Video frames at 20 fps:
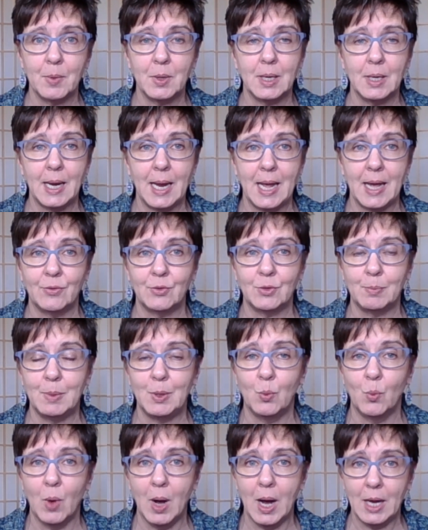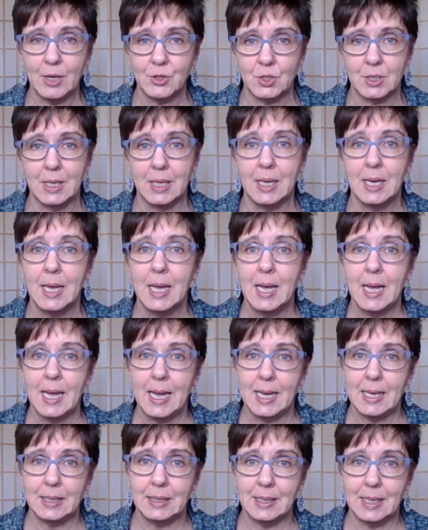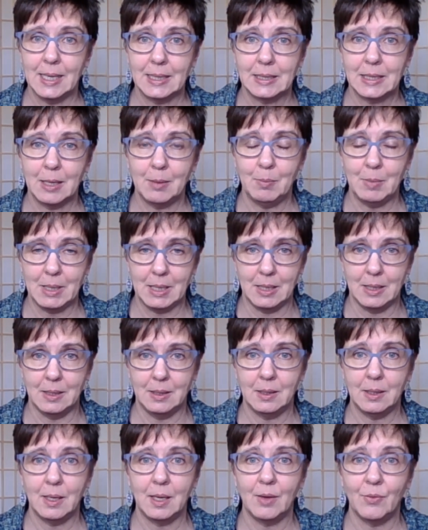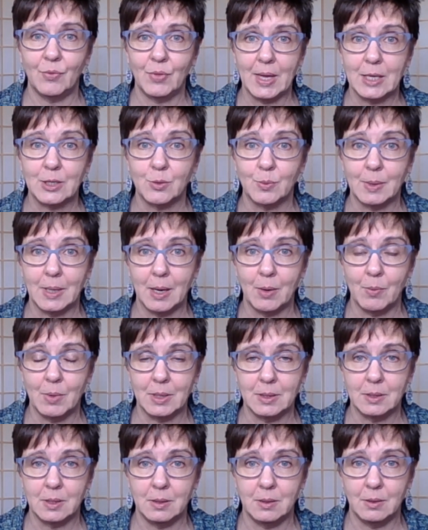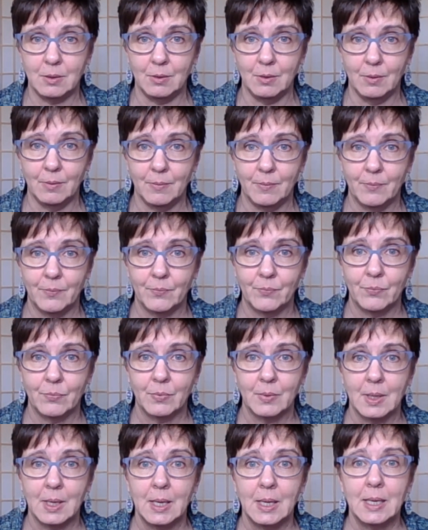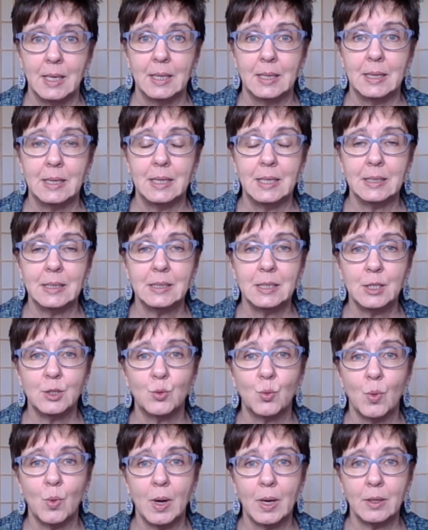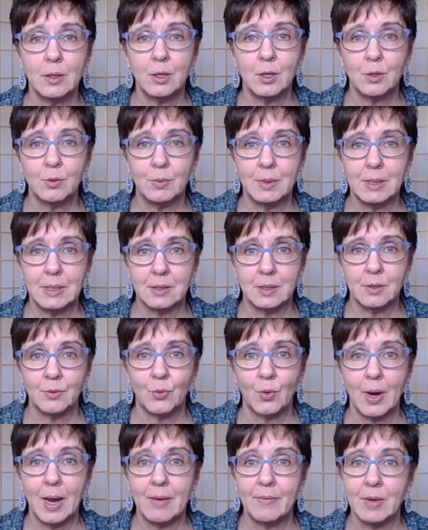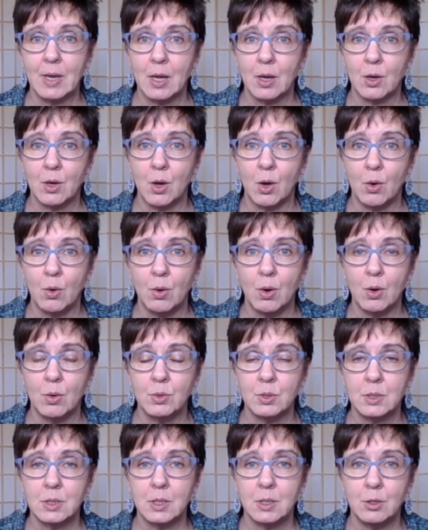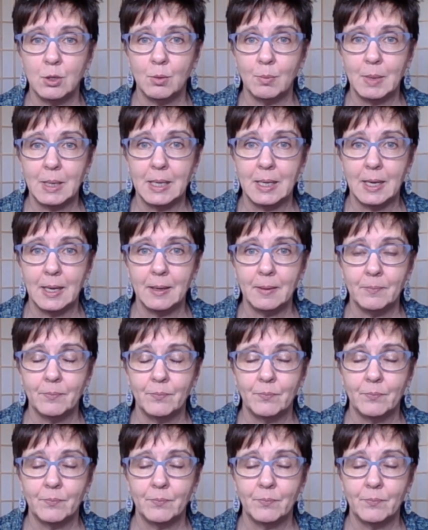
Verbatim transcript: going to have to be watching and let them in if that's what I want to do. This is one good reason for having a co-host in your meeting